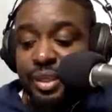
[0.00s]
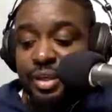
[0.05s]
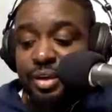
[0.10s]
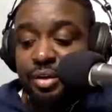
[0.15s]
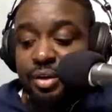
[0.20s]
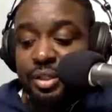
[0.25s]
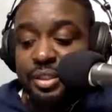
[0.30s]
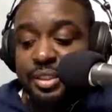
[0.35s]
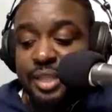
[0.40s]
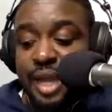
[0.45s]

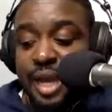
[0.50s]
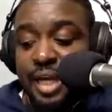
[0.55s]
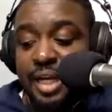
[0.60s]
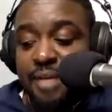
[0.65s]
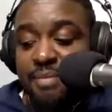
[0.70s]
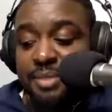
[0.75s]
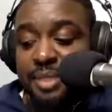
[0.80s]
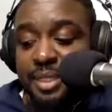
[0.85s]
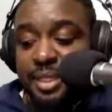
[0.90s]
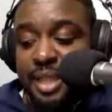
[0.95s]
You can sign
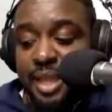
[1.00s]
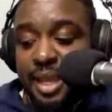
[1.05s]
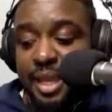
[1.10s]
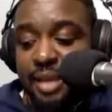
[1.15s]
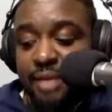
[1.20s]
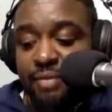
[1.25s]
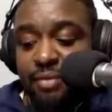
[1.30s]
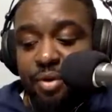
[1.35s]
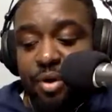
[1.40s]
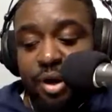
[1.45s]
up
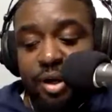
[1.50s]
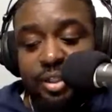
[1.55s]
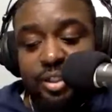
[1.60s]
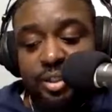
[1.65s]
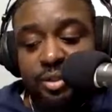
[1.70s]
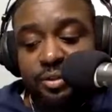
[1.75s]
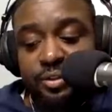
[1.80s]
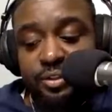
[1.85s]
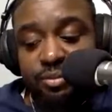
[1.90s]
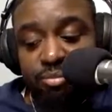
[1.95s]
today for our
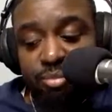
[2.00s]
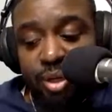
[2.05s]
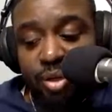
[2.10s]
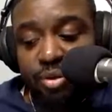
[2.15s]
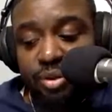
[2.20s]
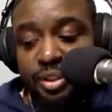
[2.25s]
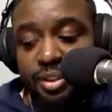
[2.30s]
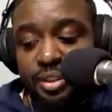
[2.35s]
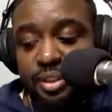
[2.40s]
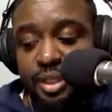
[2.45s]
exclusive
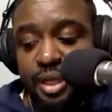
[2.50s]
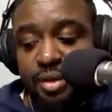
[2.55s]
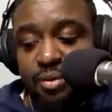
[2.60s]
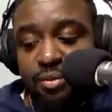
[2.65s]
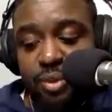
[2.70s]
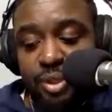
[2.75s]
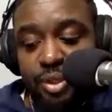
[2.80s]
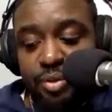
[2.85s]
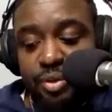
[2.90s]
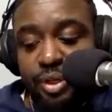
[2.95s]
bonus
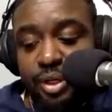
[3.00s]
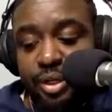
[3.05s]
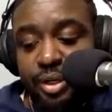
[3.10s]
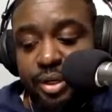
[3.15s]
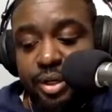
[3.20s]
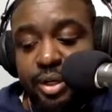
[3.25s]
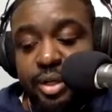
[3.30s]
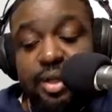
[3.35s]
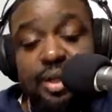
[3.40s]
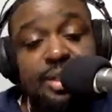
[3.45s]
when you enter